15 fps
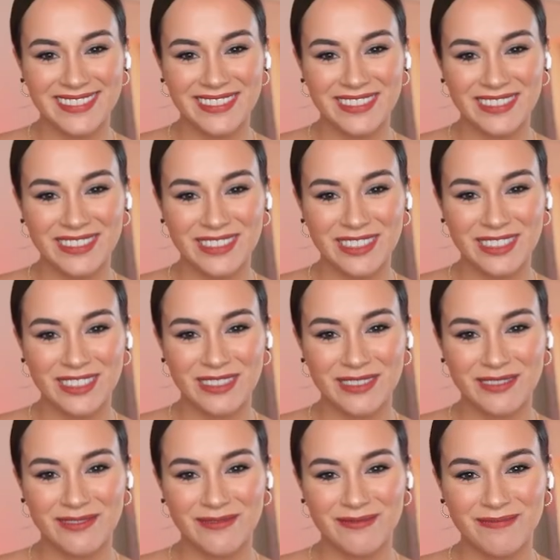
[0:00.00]

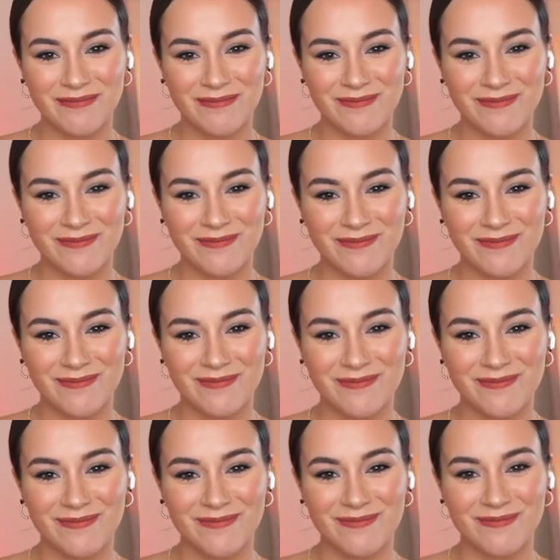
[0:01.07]

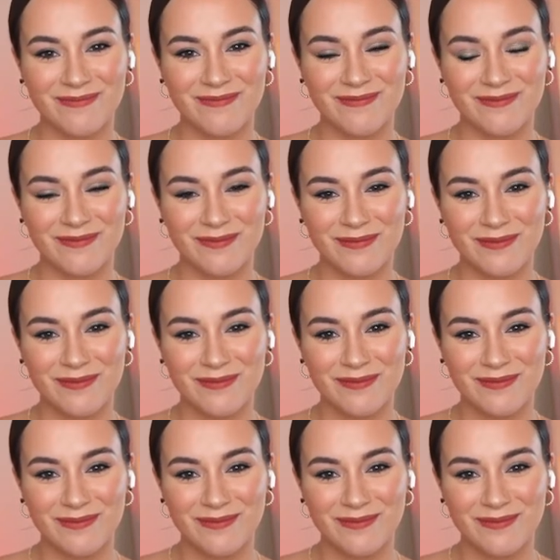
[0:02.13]
No words are spoken by the person on screen.